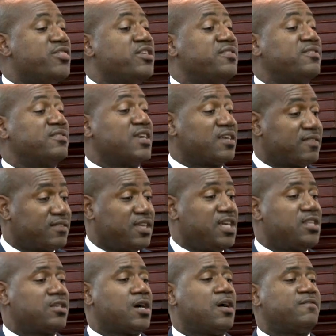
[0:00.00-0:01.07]
on the
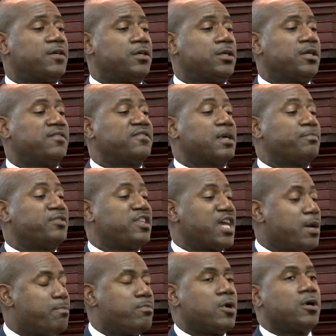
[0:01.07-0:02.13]
16th of
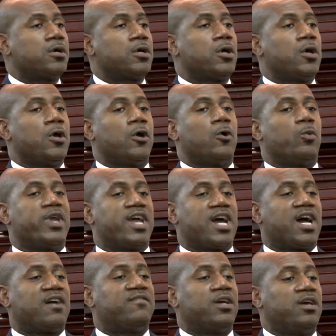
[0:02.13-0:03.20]
September, we
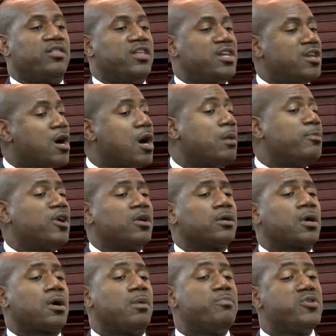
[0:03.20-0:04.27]
have the
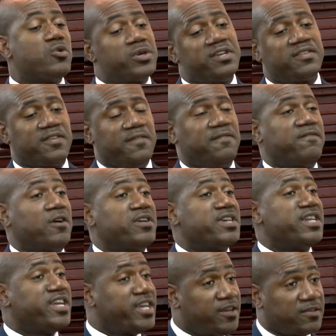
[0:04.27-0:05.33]
normal community
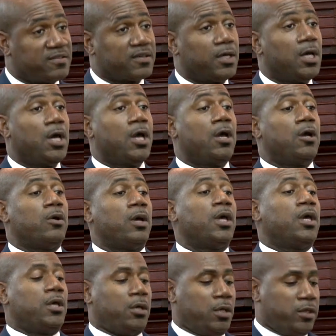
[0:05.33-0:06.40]
fun days.
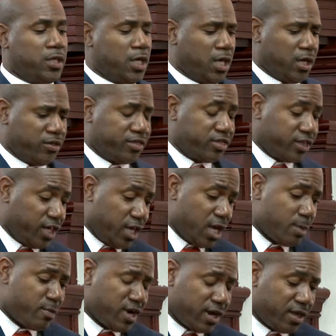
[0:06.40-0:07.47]
The
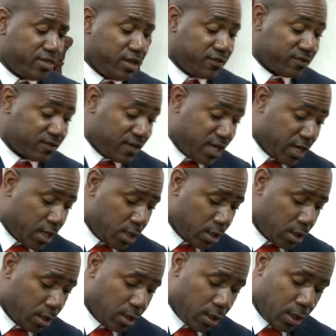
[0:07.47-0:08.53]
theme this year,